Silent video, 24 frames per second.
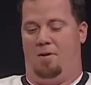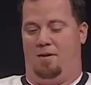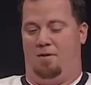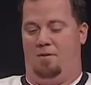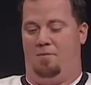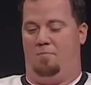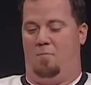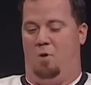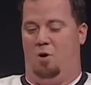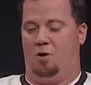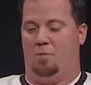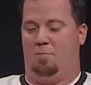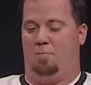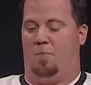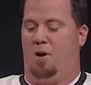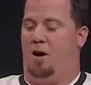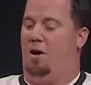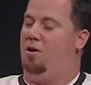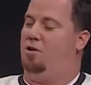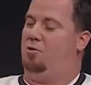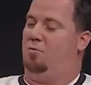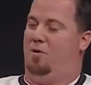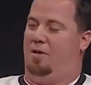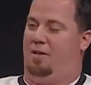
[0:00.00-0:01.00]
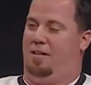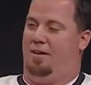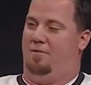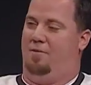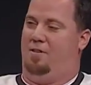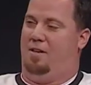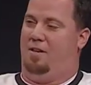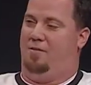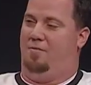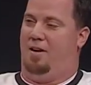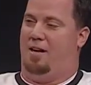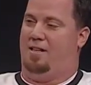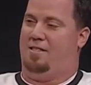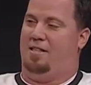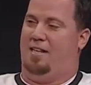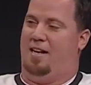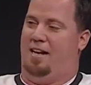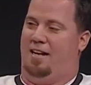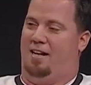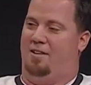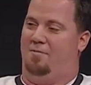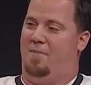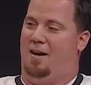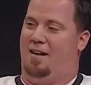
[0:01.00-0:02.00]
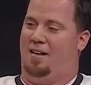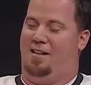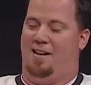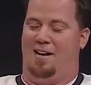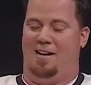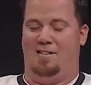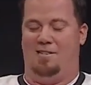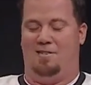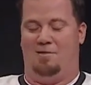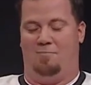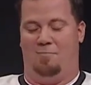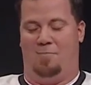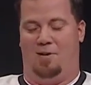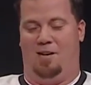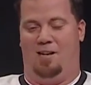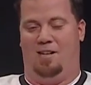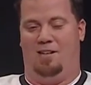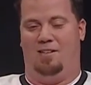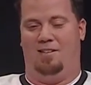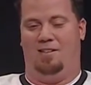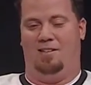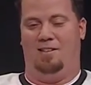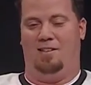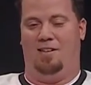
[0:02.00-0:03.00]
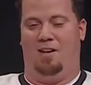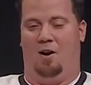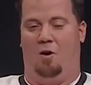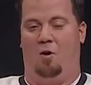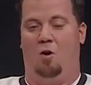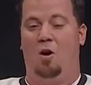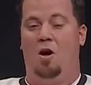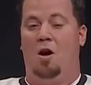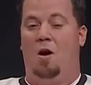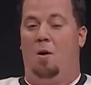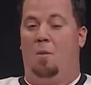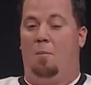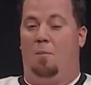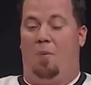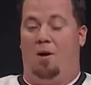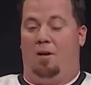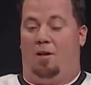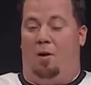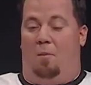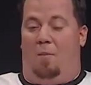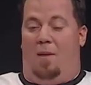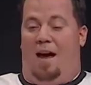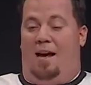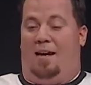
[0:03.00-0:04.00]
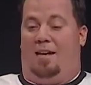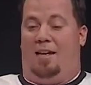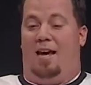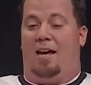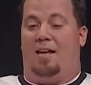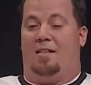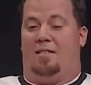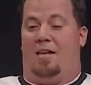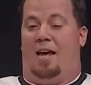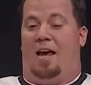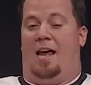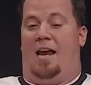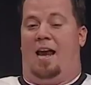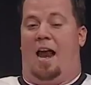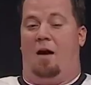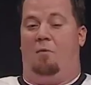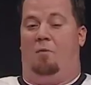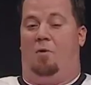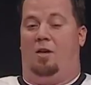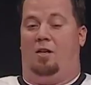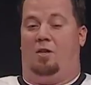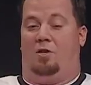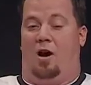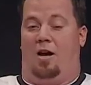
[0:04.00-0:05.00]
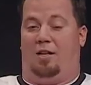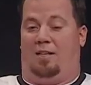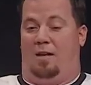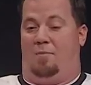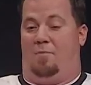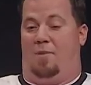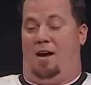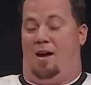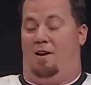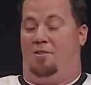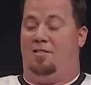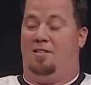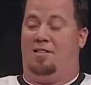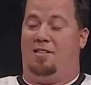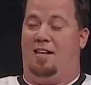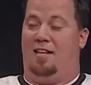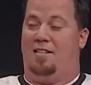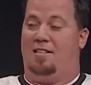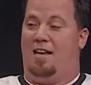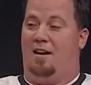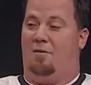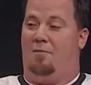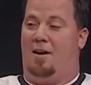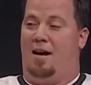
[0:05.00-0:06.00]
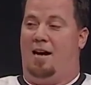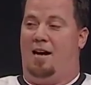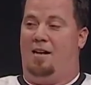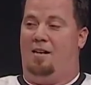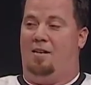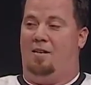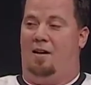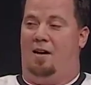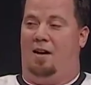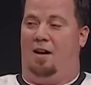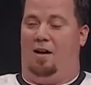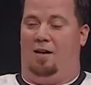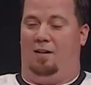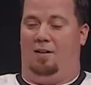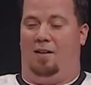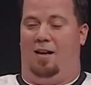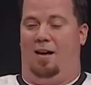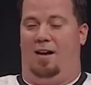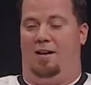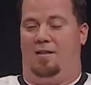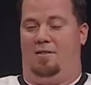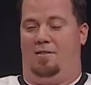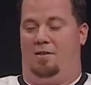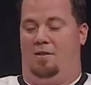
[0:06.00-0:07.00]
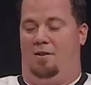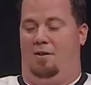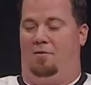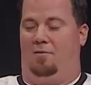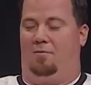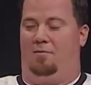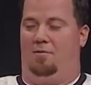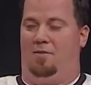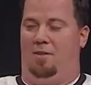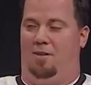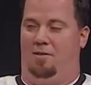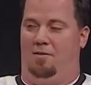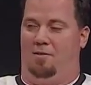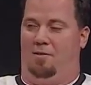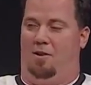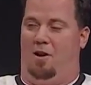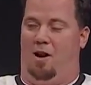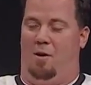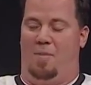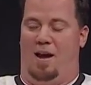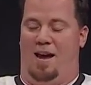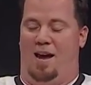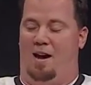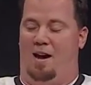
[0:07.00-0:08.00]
most parents wouldn't give the advice that I give my kids, but they're my kids, and I wouldn't talk to anybody else's kids that way, right? Unless they're at my house.